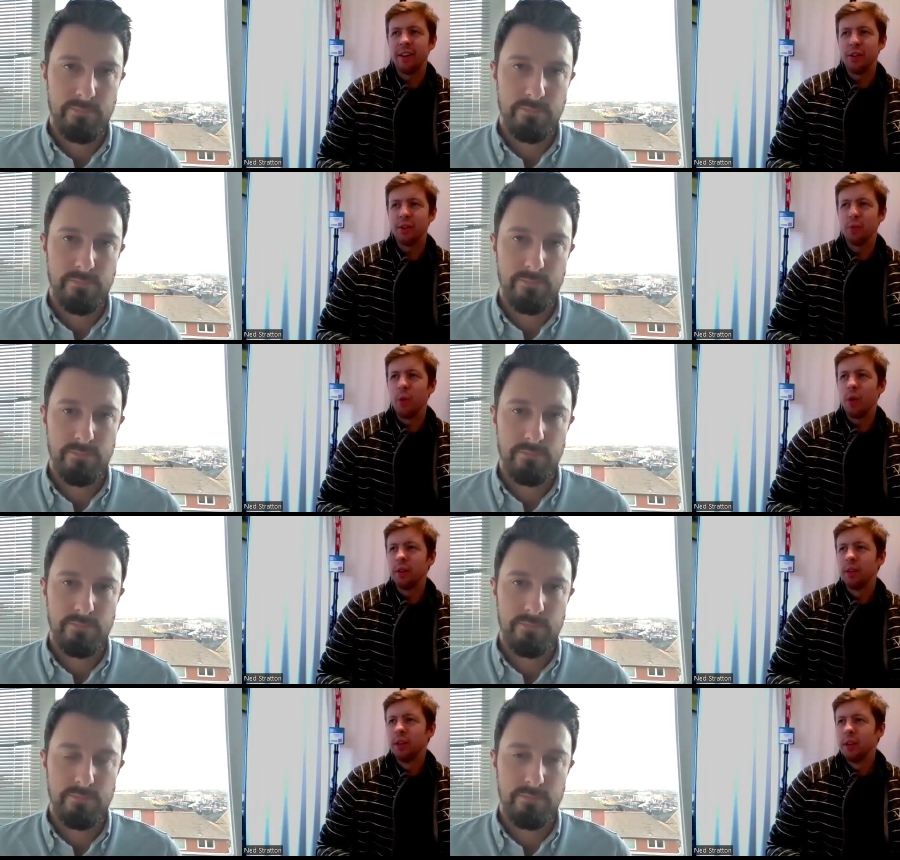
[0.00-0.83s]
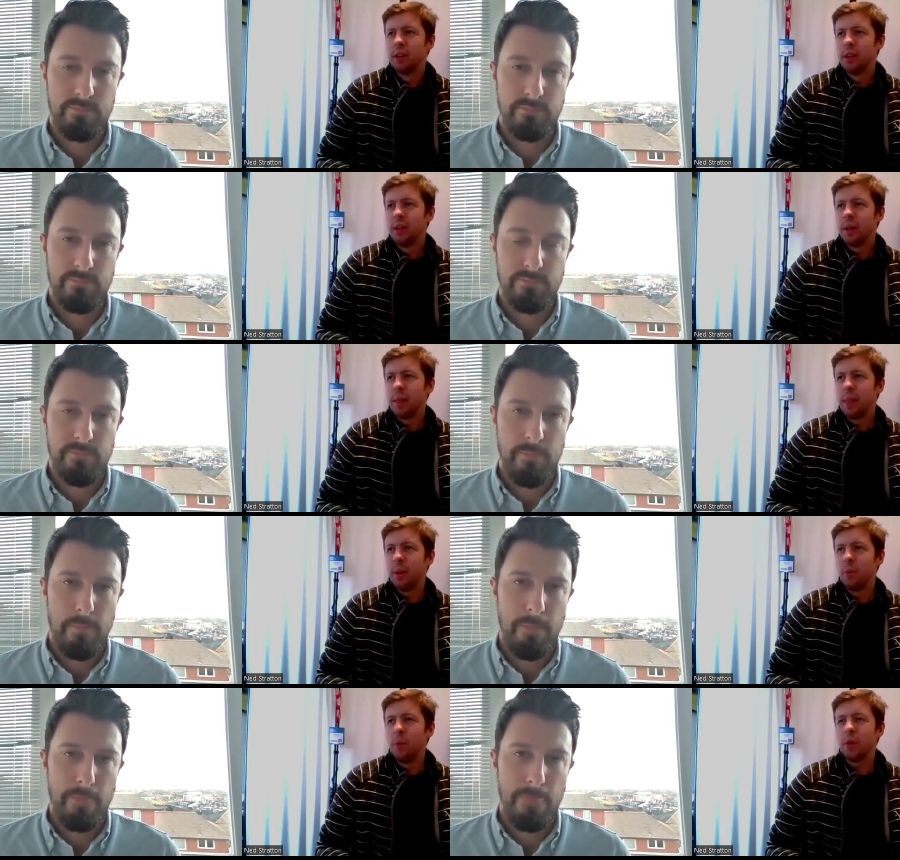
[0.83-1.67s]
Speaker 1: candidates, what
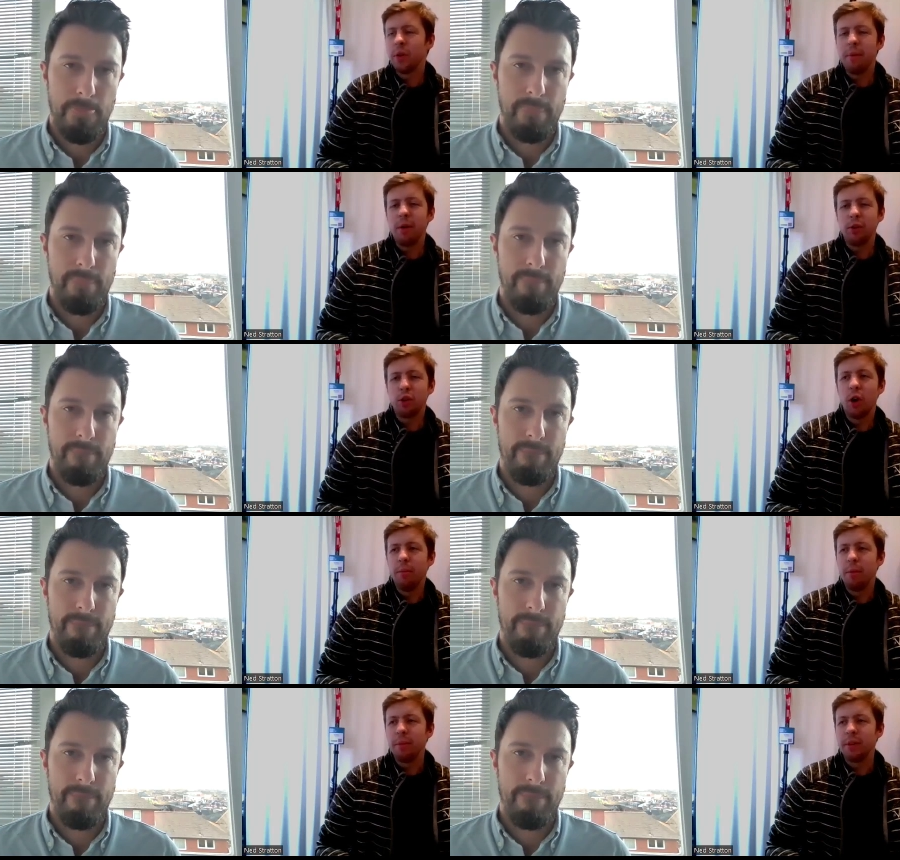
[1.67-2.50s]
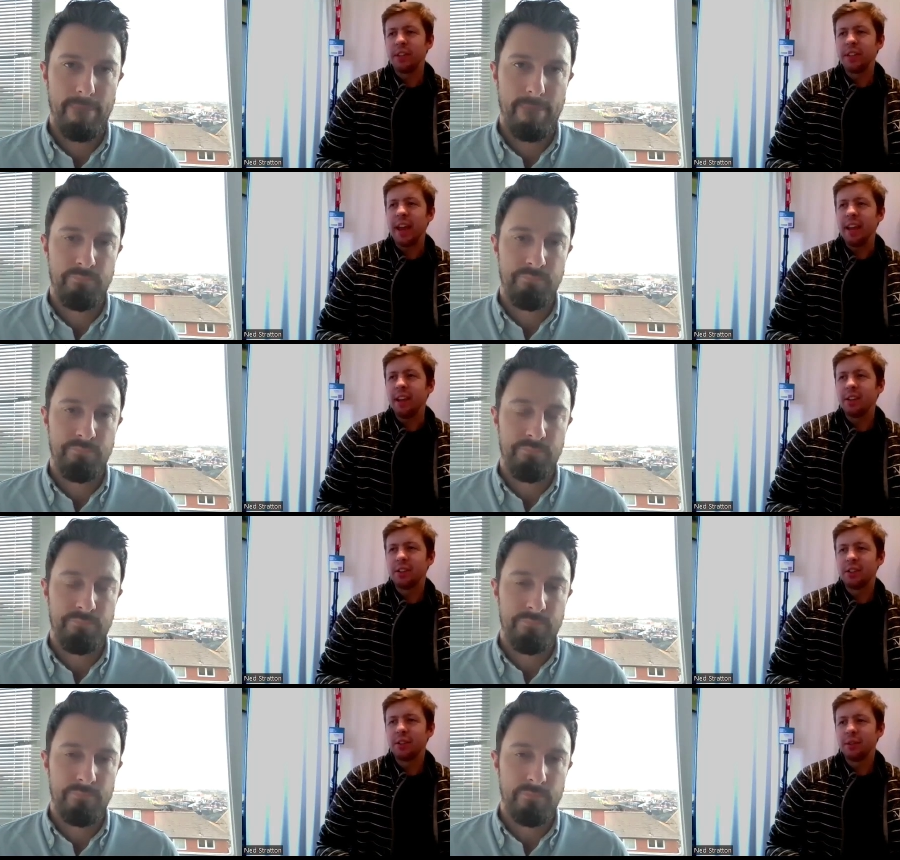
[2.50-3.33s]
what are the most common
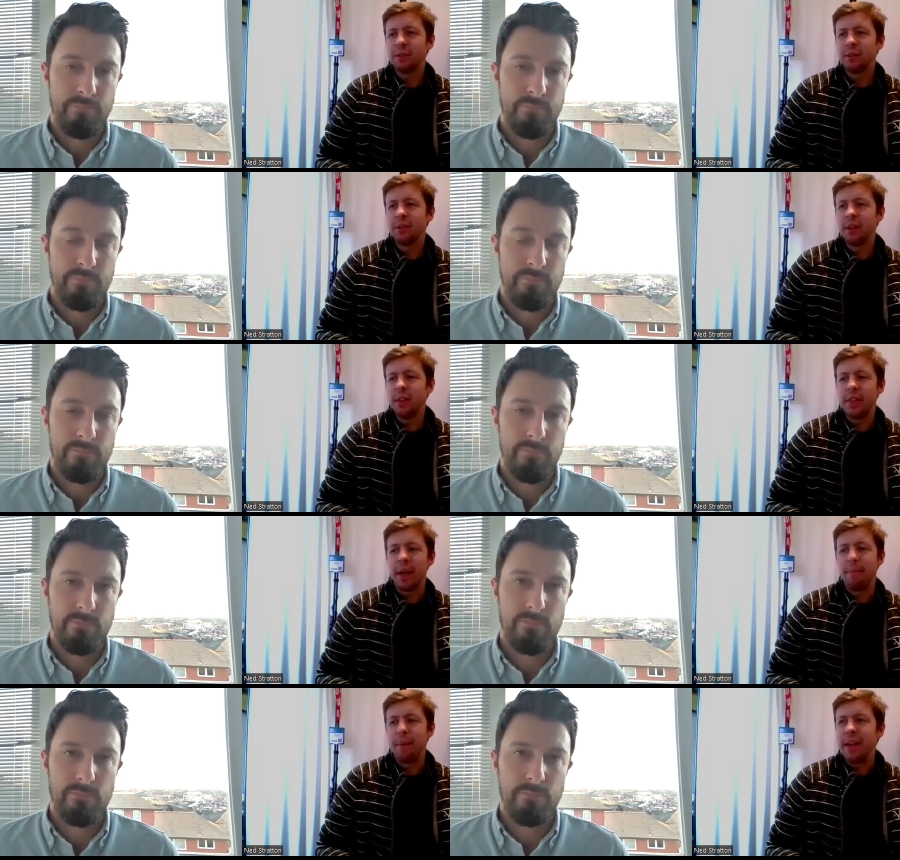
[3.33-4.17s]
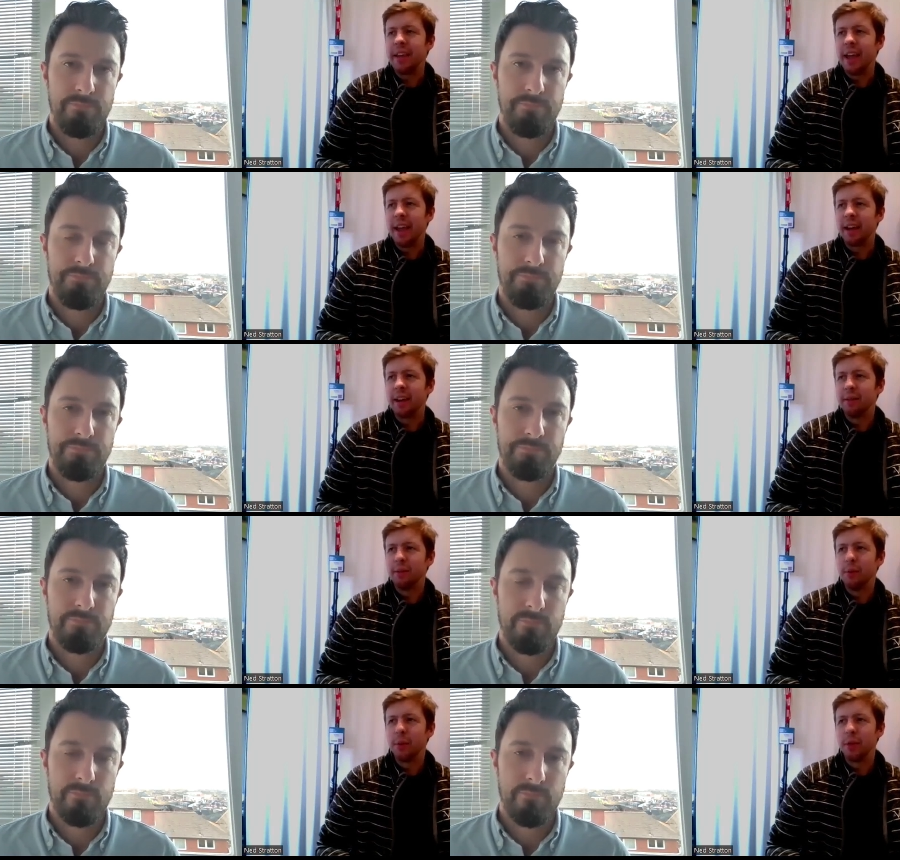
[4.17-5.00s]
mistakes they're making?
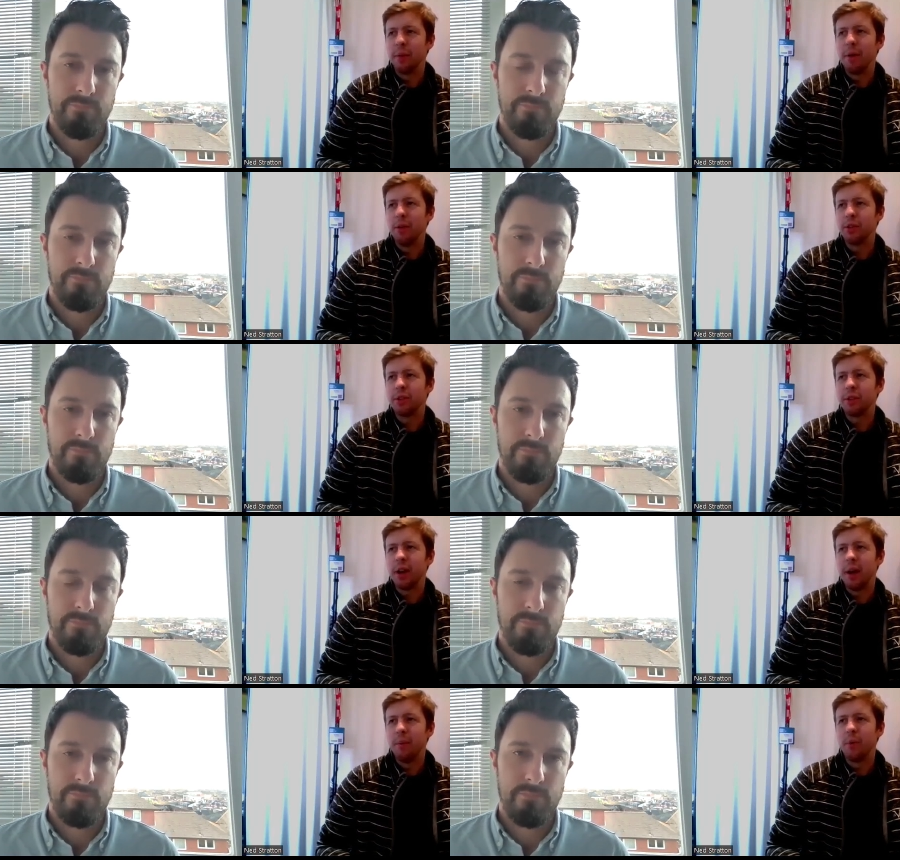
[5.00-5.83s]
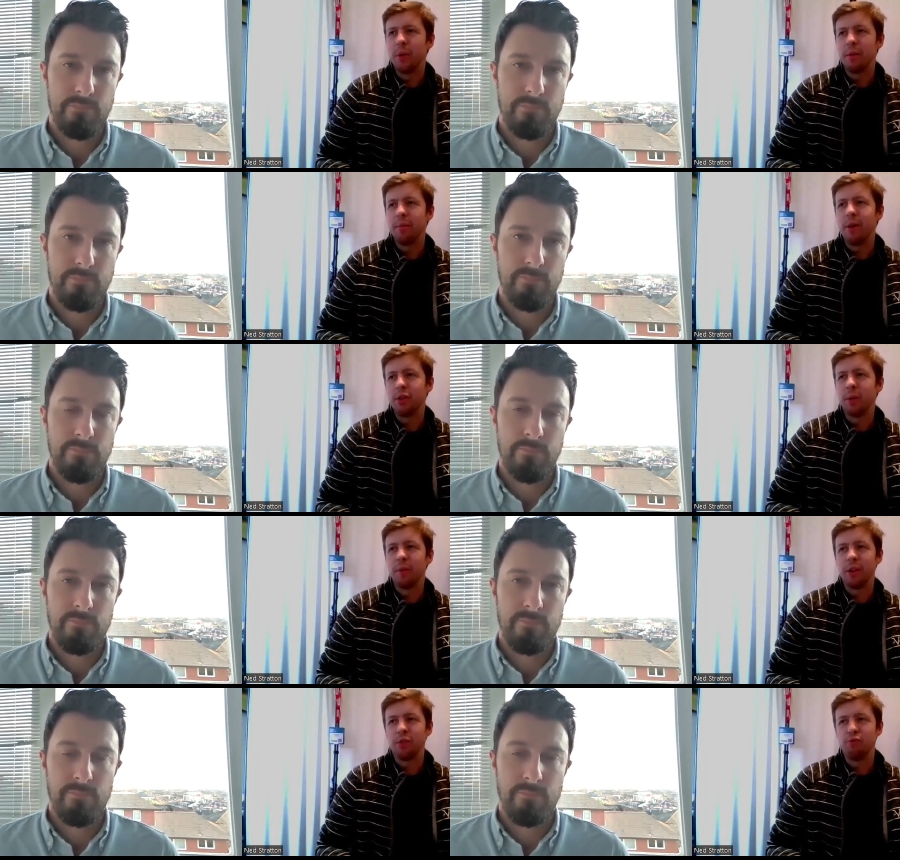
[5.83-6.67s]
What are the most um, what are the most
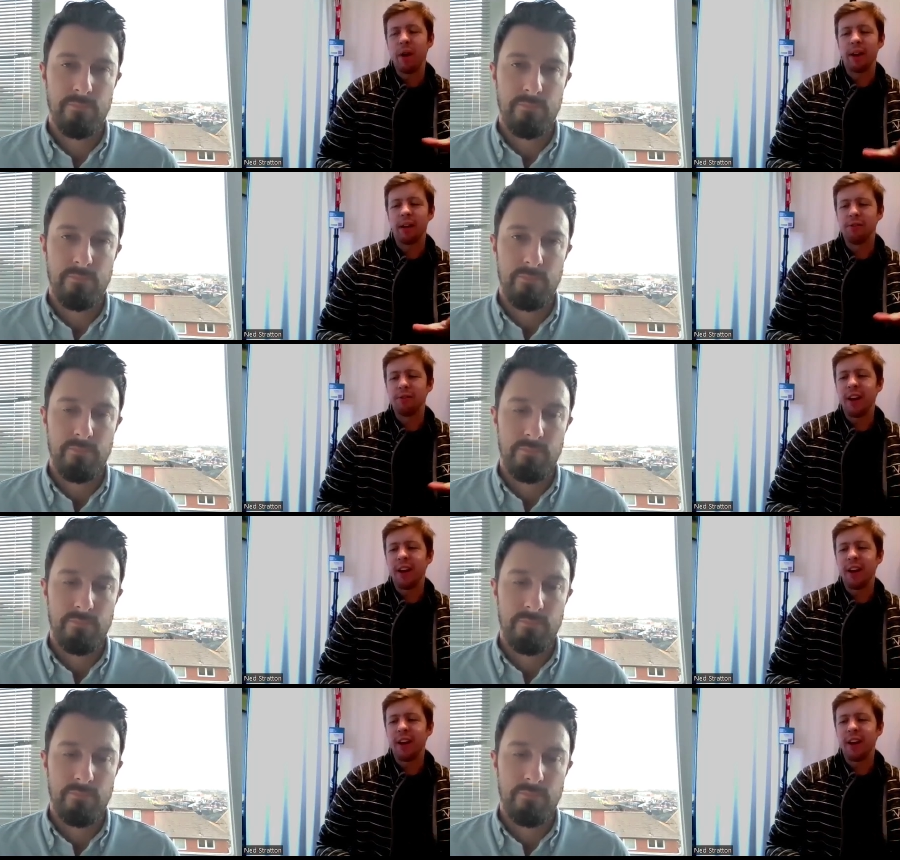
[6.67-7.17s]
obvious red